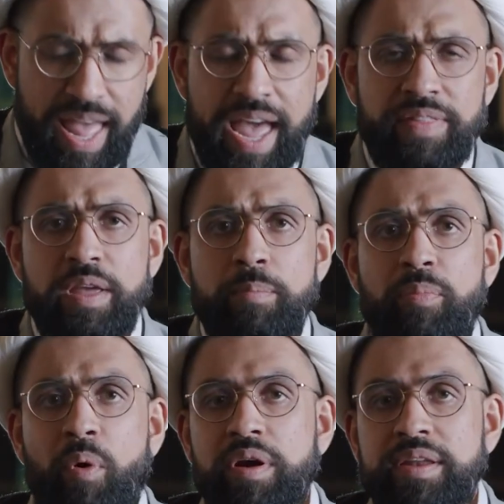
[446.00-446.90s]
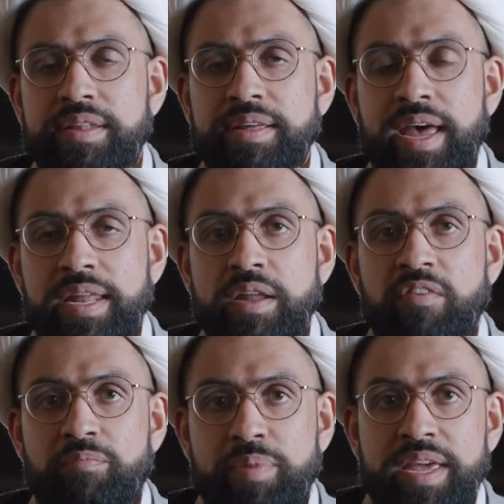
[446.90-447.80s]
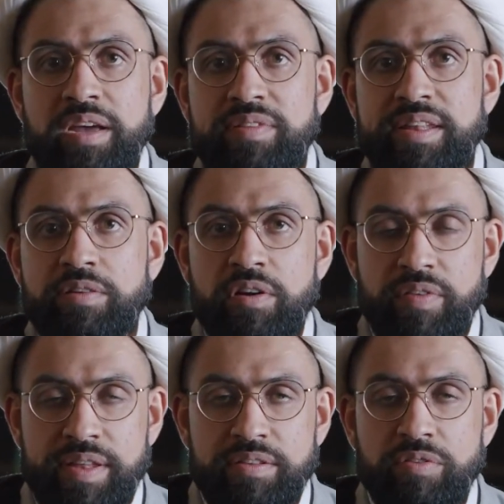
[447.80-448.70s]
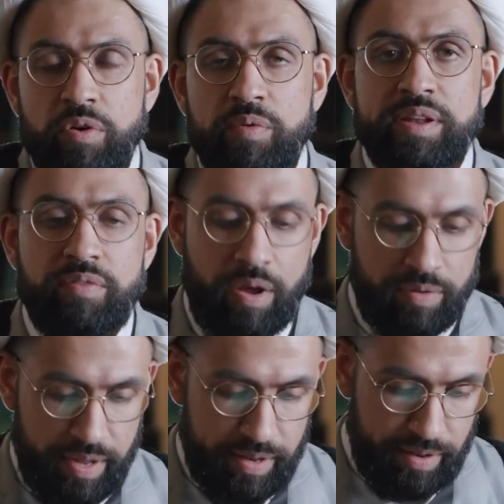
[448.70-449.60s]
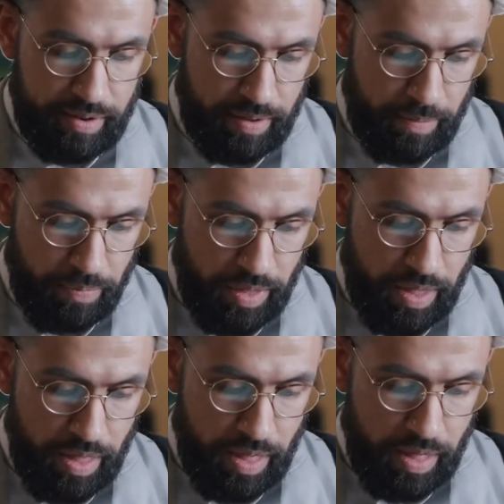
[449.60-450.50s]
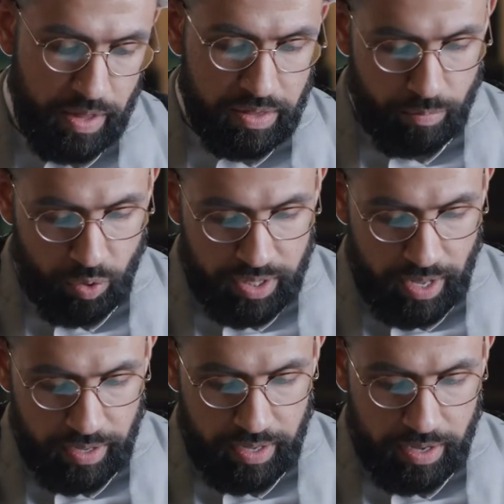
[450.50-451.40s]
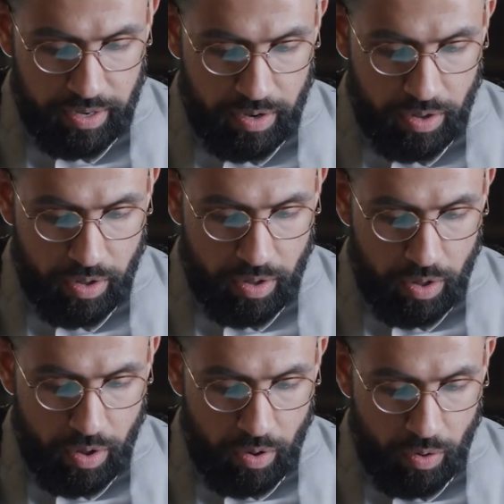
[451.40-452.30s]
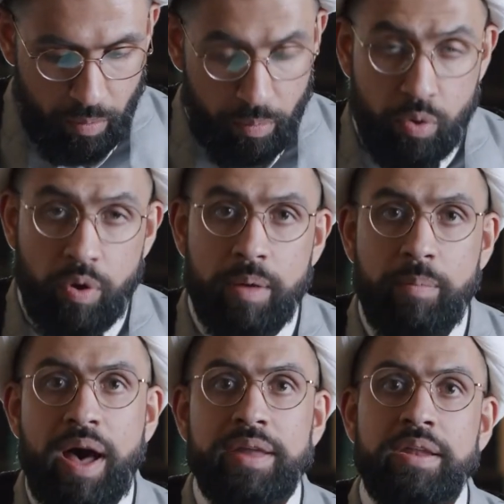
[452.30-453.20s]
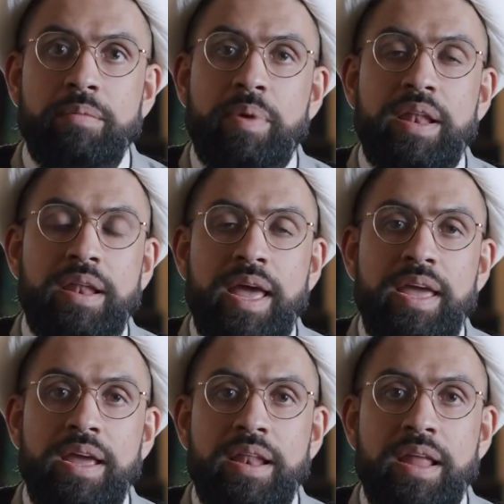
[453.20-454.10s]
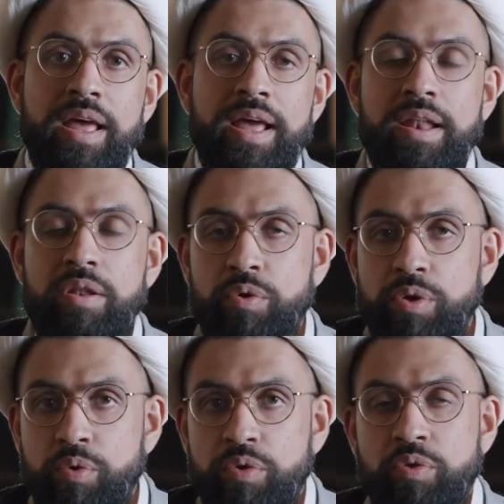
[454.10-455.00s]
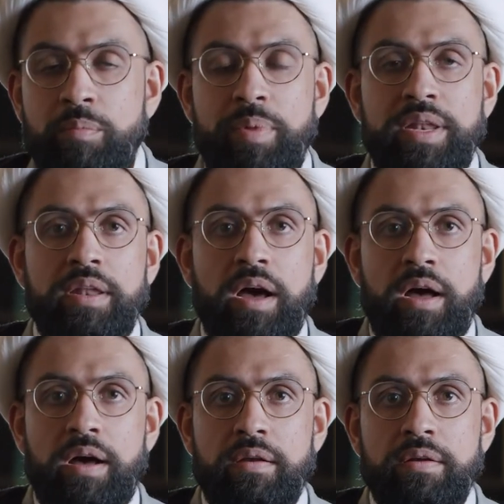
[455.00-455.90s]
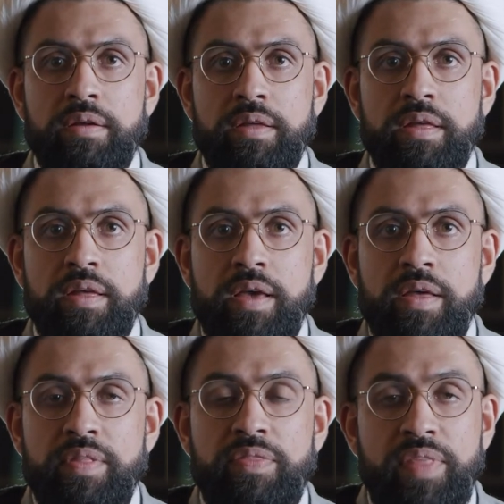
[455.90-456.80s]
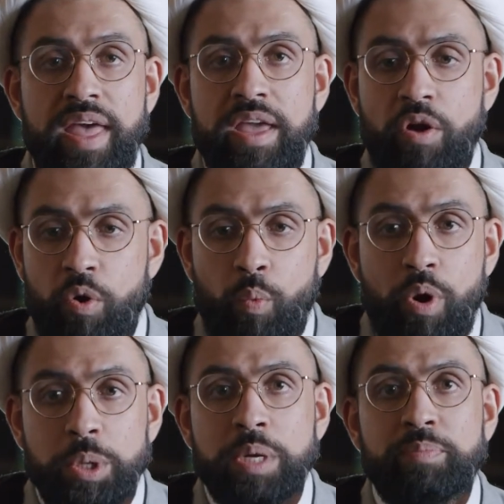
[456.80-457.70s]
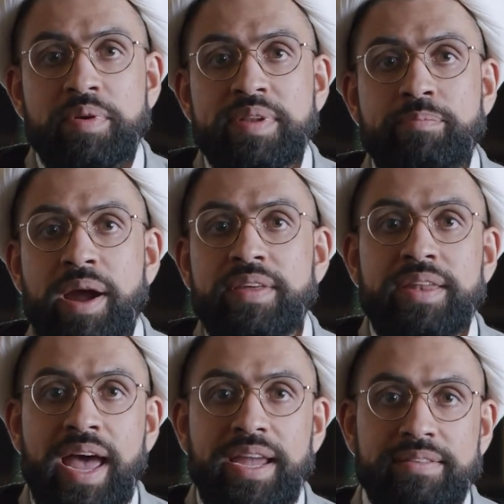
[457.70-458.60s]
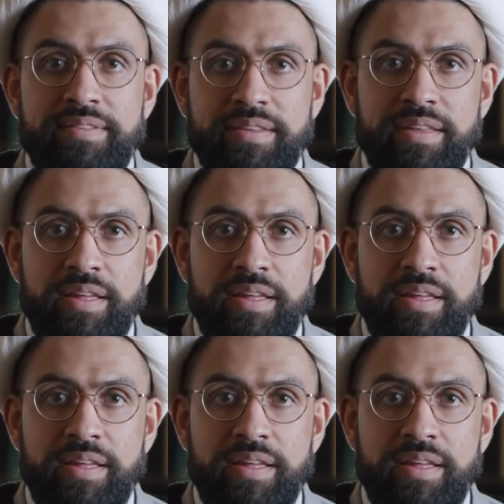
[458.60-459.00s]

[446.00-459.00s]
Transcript: And the importance again of being of service to those around us. That the muttaqeen, hum ruhbanan bil-layl, luyuthum bin-nahar. That they are worshippers by the night,